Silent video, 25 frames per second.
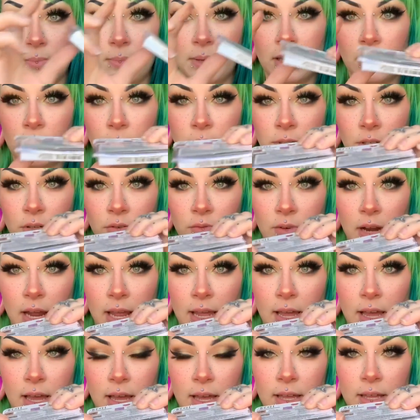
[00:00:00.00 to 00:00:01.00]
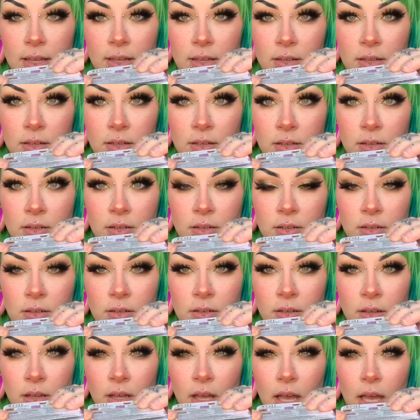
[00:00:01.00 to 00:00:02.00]
becomes your right eye,
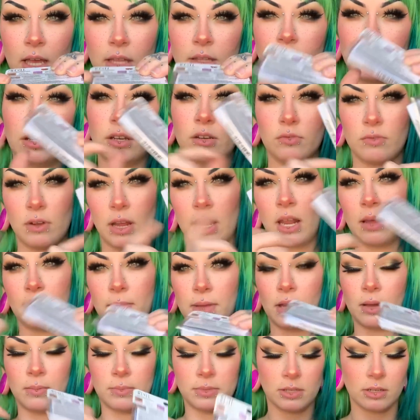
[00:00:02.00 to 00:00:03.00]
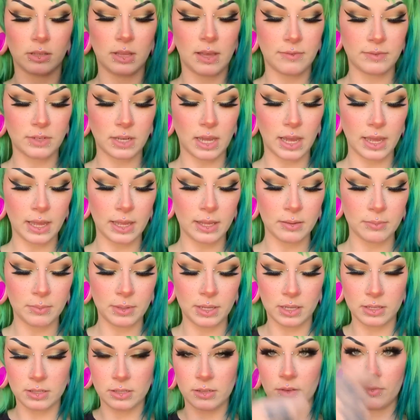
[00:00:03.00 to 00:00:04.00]
and then your right eye becomes your left eye
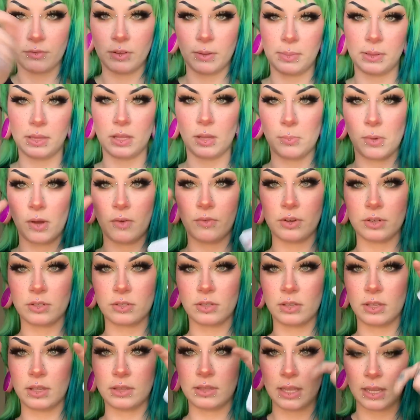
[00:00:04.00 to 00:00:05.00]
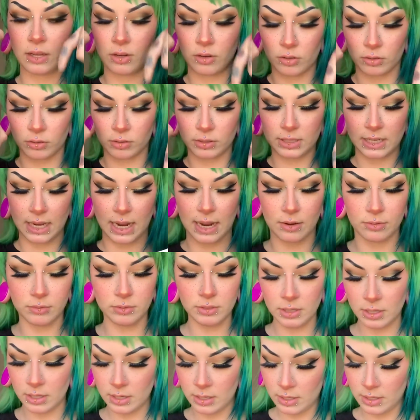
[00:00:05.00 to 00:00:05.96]
because you're flipping them over so that they curl down.